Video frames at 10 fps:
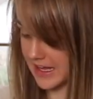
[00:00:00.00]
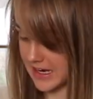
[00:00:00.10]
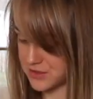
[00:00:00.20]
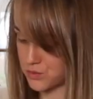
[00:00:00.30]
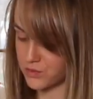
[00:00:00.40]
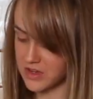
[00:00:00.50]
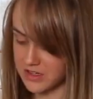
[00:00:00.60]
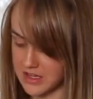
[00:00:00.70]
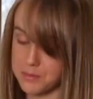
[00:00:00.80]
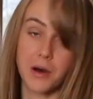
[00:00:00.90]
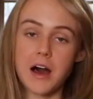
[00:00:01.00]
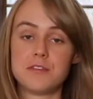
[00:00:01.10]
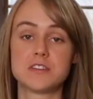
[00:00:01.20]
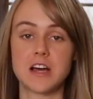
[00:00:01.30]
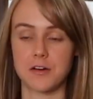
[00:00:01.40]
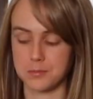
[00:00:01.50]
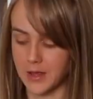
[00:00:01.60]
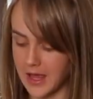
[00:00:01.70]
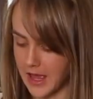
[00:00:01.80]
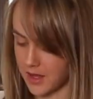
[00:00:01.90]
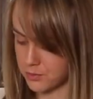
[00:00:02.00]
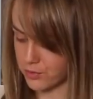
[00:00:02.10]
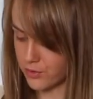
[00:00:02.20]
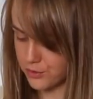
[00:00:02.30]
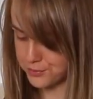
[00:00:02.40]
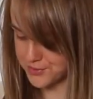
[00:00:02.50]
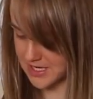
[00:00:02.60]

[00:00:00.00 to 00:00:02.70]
has really puffed up and proofed